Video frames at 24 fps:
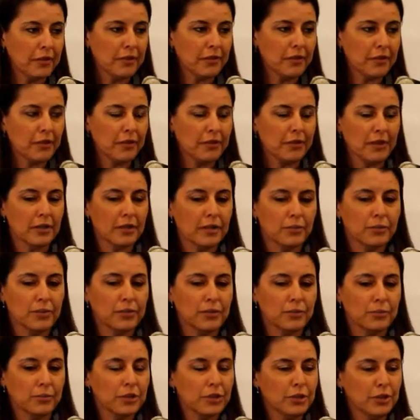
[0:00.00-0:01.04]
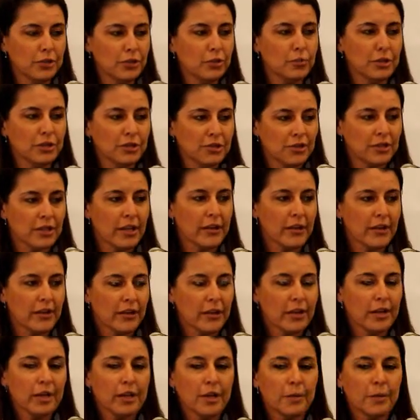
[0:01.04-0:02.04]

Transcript: I think uh, we didn't really do much there.